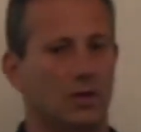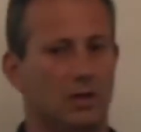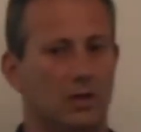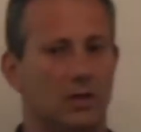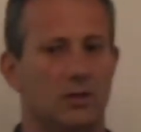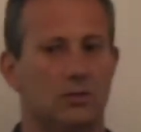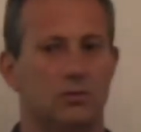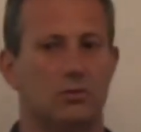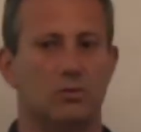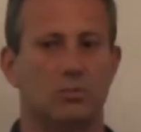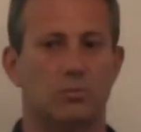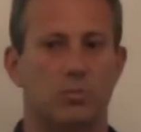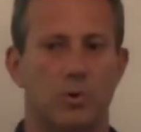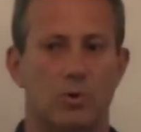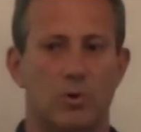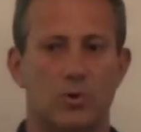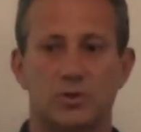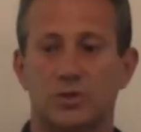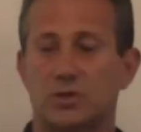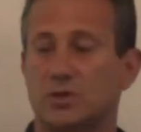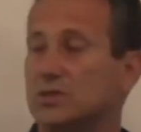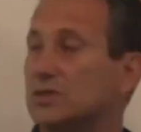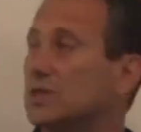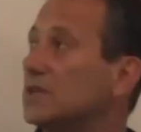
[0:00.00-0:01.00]
into
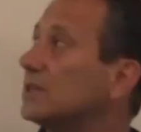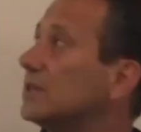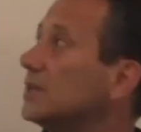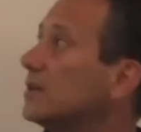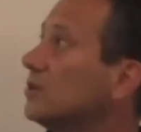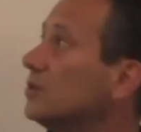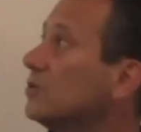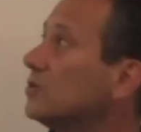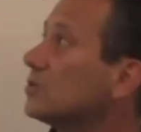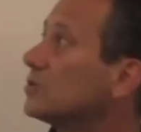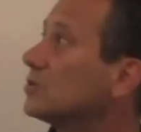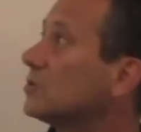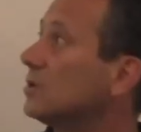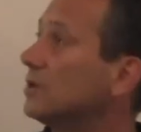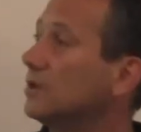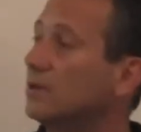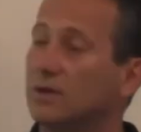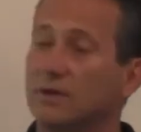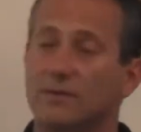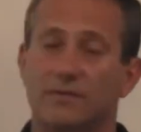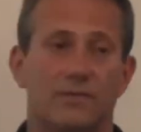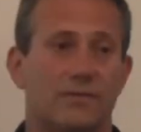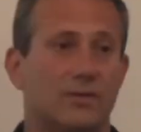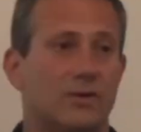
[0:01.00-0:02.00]
portions that are
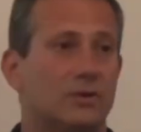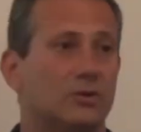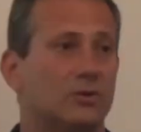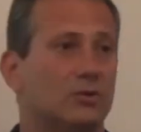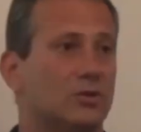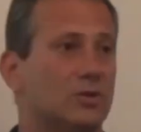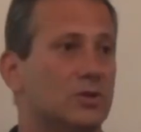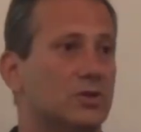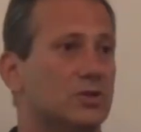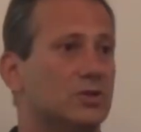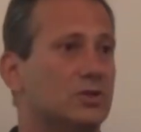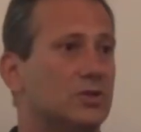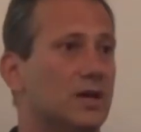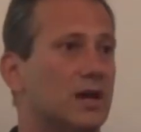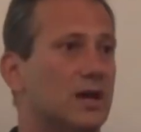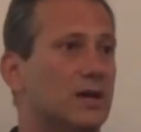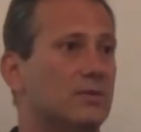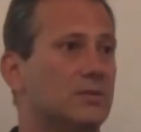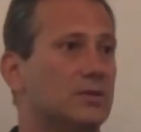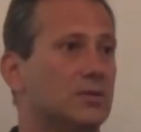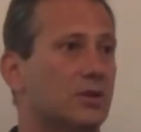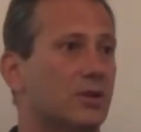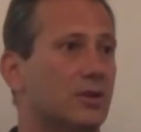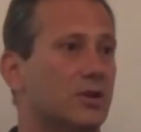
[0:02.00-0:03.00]
usually referred to as
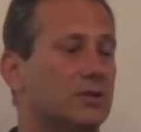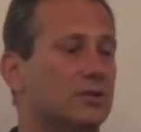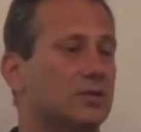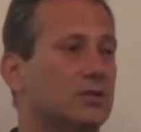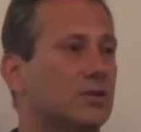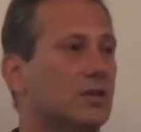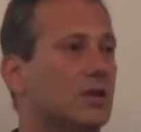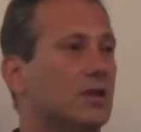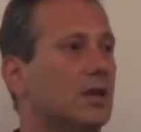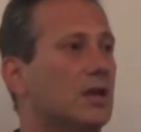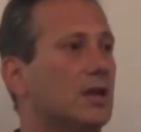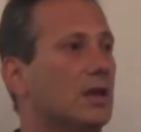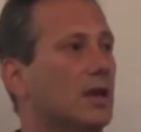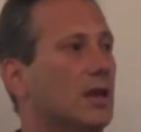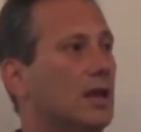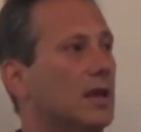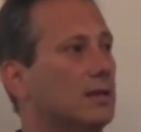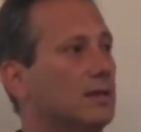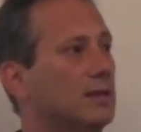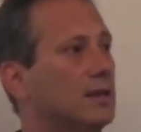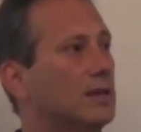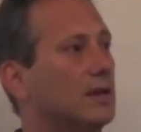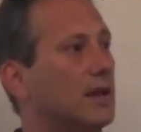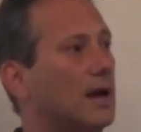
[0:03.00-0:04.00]
time slots,
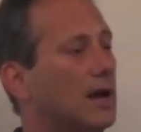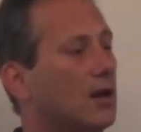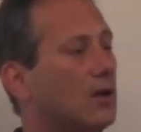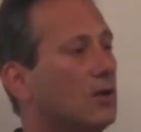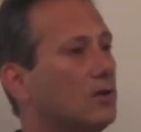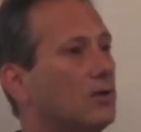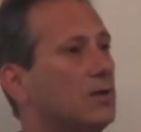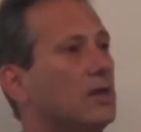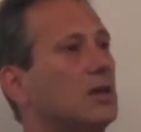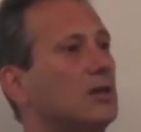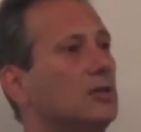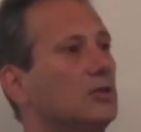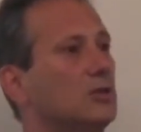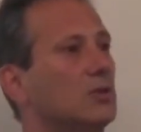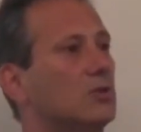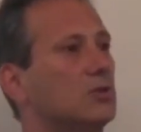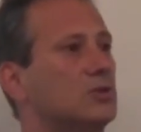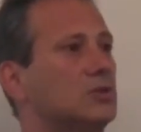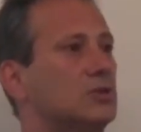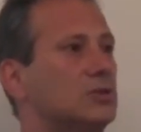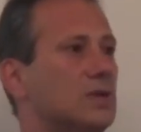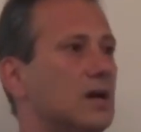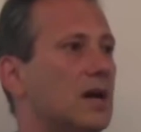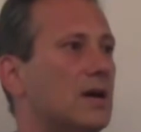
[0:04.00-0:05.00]
and then allocate
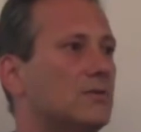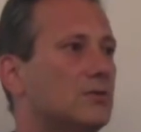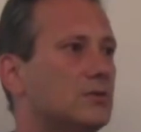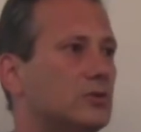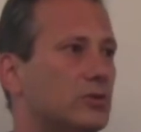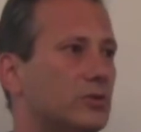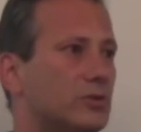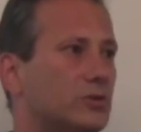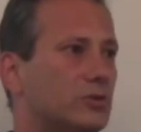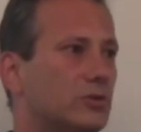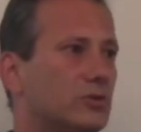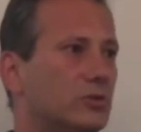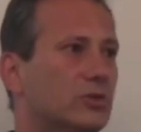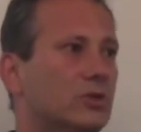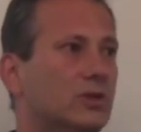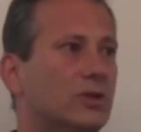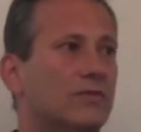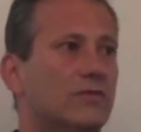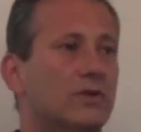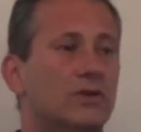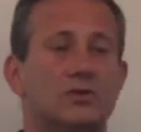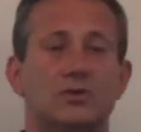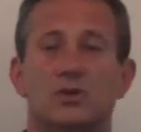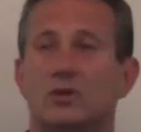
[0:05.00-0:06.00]
those time slots to
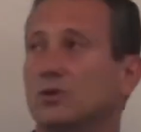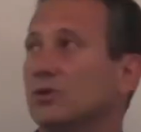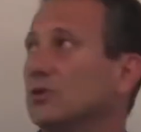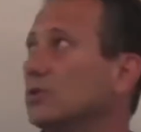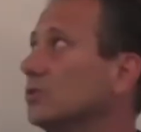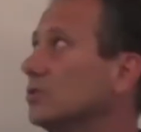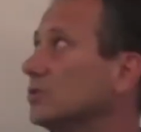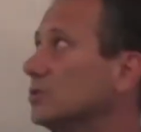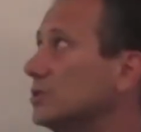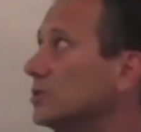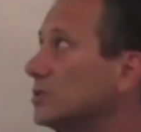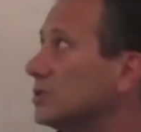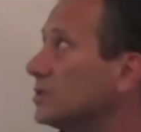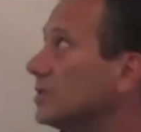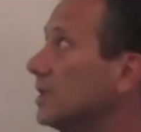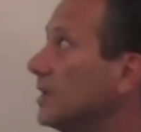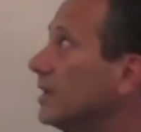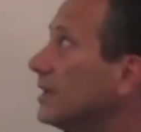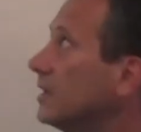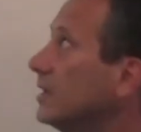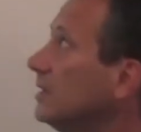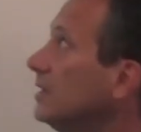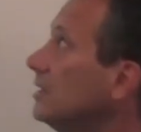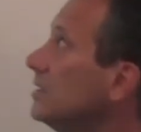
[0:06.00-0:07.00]
individual users.
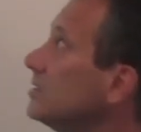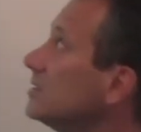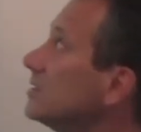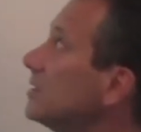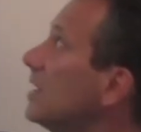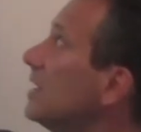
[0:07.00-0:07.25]
Like in this